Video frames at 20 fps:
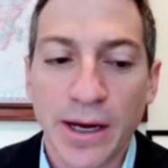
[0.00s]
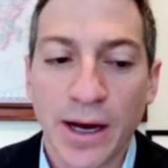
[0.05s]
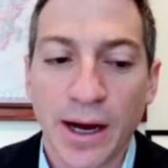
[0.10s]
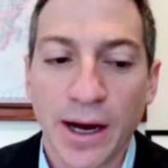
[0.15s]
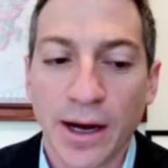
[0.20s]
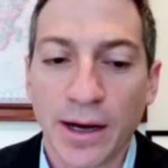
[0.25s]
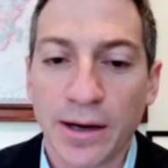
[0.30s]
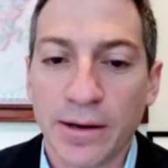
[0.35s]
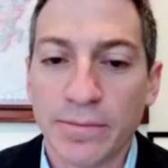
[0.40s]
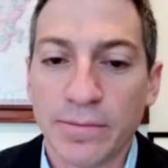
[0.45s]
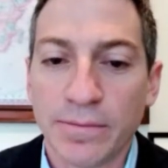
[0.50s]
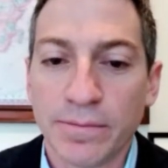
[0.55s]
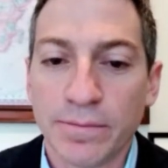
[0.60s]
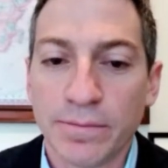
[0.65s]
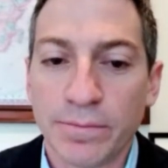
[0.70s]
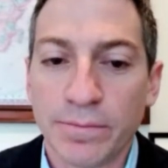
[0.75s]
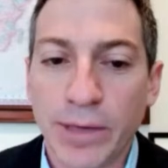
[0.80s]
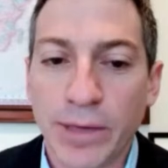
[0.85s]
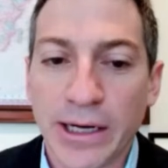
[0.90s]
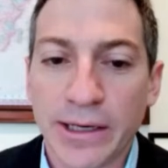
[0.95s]

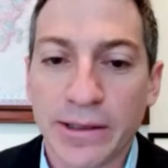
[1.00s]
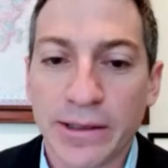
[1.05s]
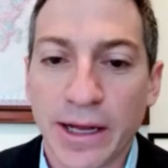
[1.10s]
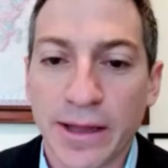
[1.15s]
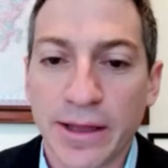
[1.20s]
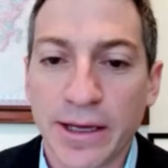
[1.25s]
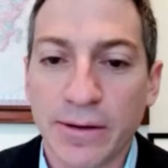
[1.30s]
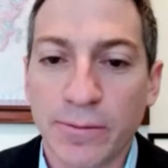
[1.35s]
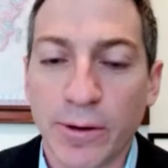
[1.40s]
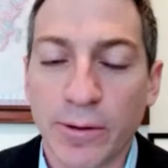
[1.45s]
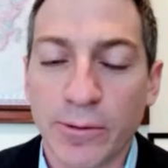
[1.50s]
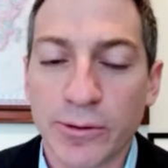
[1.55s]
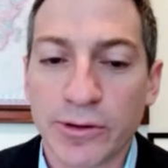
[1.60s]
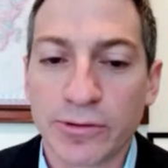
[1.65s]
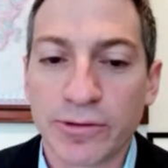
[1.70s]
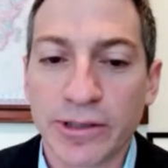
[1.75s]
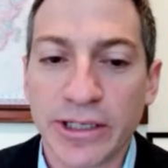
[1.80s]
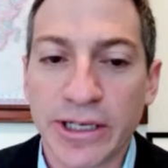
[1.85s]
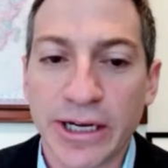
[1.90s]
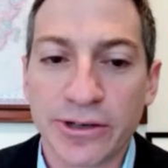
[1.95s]
But I think what was
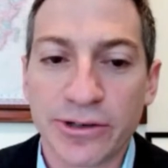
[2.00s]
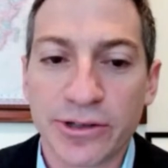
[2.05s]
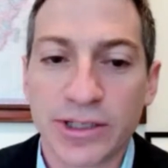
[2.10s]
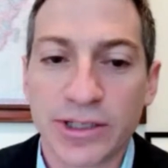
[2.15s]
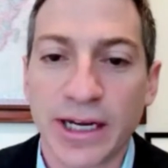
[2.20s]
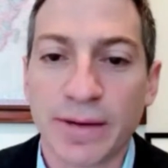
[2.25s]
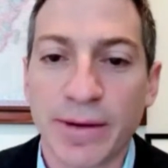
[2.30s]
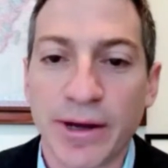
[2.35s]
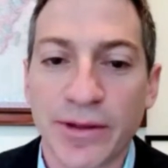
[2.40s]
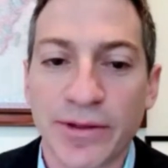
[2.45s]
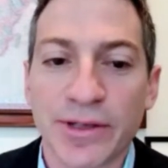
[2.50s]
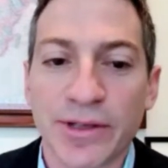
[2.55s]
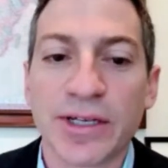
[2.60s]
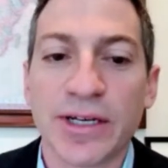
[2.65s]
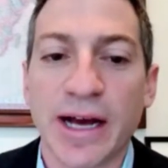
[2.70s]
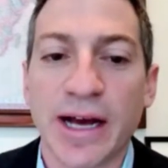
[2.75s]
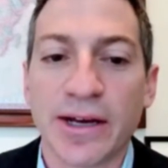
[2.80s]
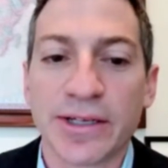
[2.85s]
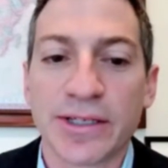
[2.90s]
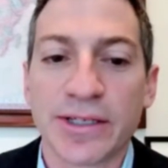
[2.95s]
really interesting about this
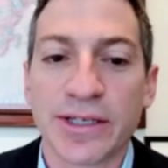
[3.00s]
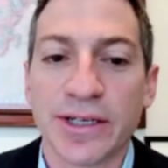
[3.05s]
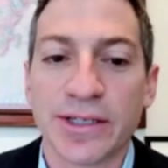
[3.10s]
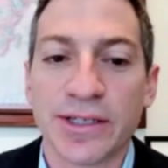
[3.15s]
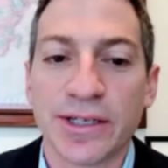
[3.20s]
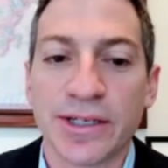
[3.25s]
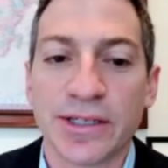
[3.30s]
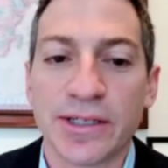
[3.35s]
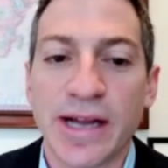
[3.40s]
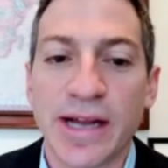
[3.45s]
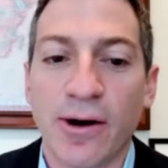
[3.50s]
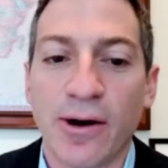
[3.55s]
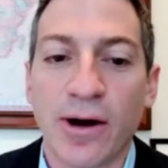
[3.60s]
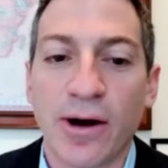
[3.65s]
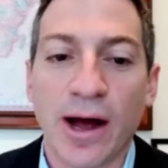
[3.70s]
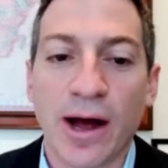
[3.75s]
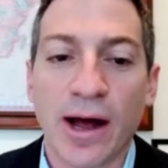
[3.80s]
analysis is now